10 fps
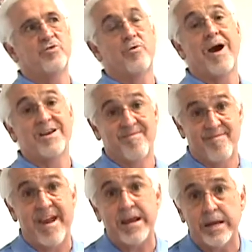tried to
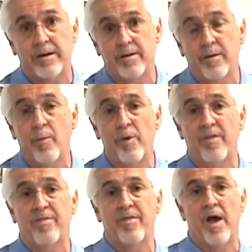fake it
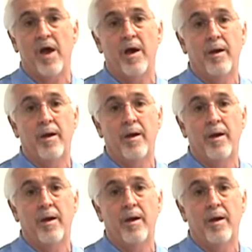with